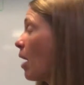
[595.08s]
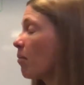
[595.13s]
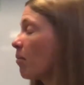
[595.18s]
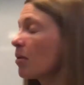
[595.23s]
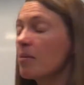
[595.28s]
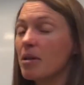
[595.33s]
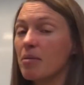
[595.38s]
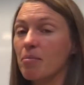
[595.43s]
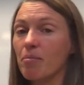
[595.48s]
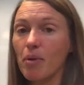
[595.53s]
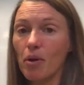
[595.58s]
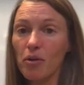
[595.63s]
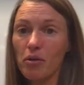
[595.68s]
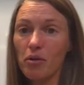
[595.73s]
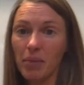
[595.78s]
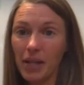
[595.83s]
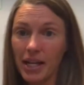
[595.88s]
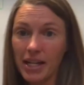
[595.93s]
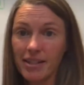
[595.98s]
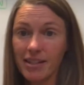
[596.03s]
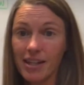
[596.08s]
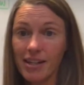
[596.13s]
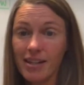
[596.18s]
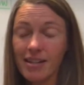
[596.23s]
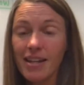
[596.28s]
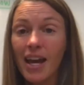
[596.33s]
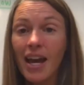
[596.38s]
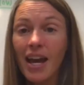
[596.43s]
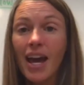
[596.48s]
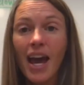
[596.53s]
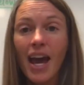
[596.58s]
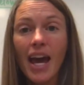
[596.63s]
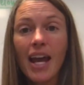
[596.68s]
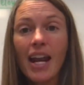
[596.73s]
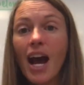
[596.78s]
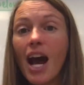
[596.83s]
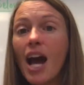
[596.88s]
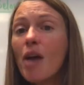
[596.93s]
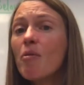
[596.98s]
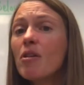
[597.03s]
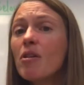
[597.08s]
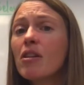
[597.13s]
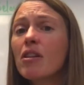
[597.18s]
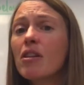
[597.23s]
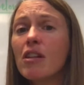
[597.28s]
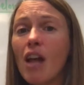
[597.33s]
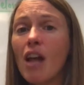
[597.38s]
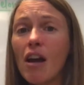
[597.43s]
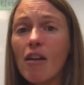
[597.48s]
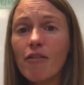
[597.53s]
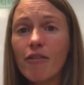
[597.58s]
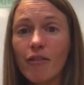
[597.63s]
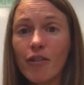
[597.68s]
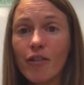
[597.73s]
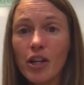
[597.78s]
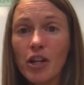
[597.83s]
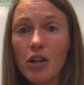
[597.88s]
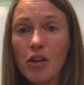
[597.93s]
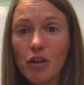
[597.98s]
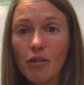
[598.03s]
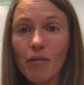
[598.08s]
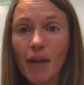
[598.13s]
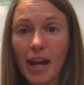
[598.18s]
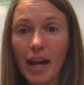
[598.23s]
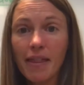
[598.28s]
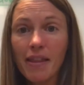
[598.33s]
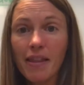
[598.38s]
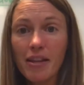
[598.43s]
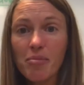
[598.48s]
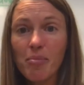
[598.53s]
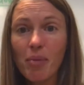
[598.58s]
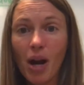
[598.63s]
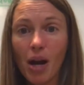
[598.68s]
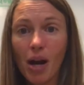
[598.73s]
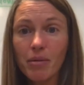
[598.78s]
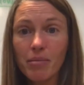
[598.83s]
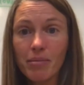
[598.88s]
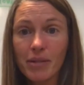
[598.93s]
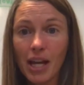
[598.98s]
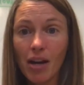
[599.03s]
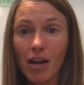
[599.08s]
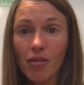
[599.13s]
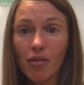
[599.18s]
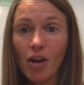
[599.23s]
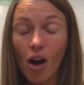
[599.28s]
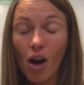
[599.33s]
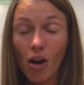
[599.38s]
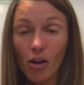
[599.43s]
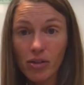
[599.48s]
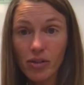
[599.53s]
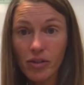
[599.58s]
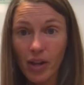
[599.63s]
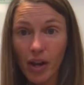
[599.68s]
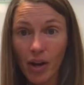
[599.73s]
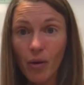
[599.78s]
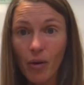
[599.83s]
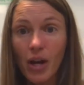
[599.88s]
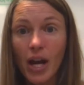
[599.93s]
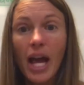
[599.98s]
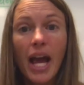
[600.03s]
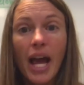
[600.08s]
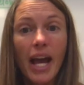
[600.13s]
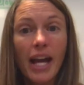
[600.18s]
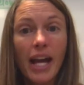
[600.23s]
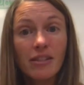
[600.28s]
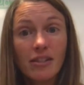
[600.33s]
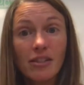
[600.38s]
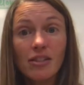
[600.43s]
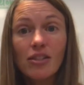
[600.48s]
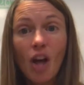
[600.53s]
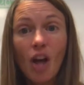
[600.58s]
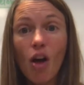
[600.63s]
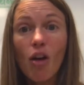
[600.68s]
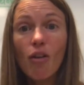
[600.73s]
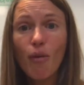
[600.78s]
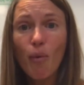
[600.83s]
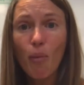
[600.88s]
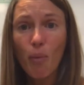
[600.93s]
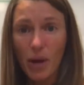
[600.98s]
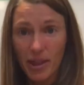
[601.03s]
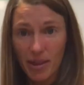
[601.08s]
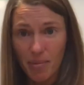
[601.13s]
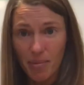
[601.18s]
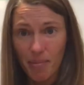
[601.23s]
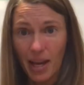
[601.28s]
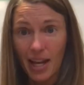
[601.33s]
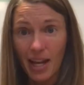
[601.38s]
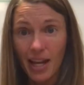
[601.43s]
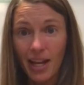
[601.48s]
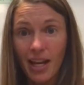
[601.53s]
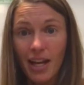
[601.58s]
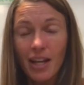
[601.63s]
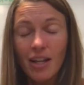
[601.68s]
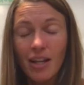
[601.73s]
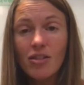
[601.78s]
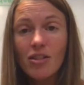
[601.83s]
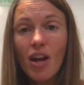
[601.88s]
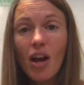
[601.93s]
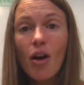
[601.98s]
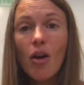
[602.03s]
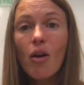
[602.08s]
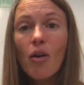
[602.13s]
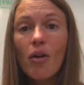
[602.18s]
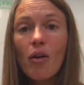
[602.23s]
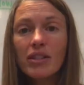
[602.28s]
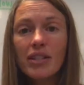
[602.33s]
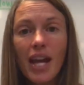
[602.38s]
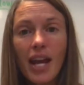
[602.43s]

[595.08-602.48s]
in both places. And I would love for you to write this problem down also and solve with me. So take a